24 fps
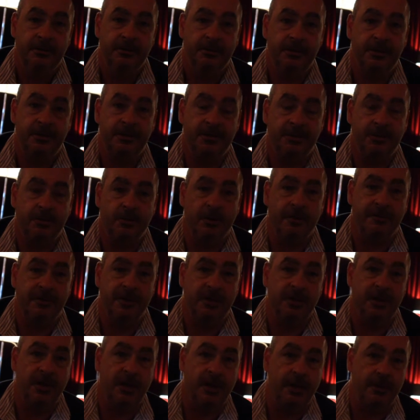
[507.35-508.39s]
which is more of a
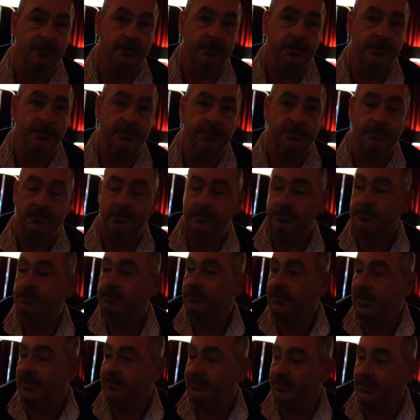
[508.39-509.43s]
club.
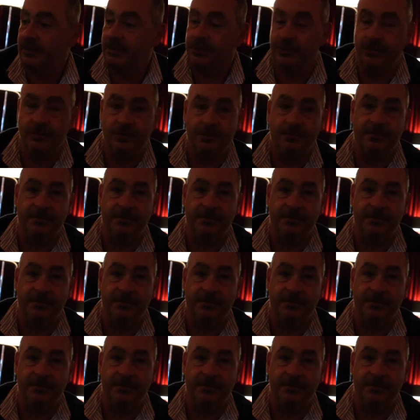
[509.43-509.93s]
My friend Juju